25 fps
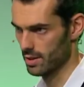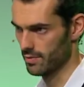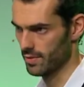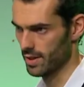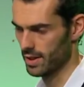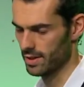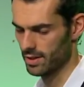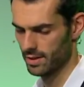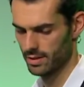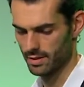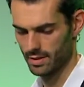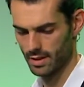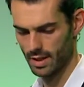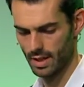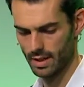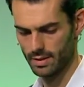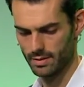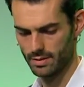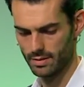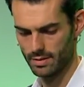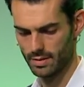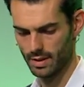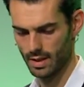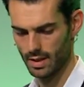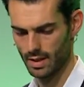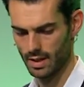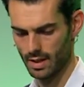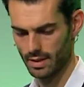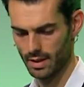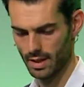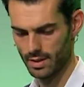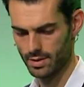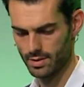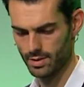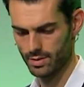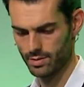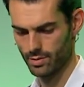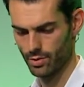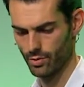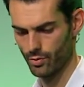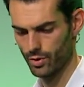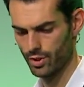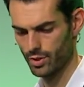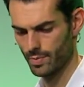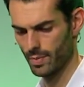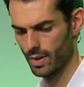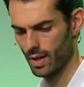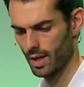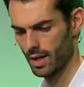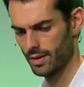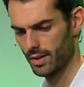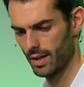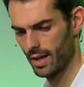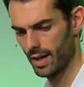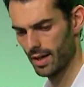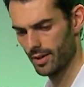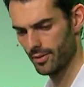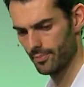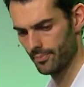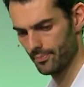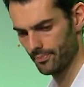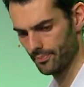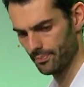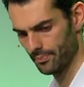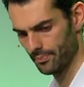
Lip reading: is Slovenian, and that's the sort of reason behind that.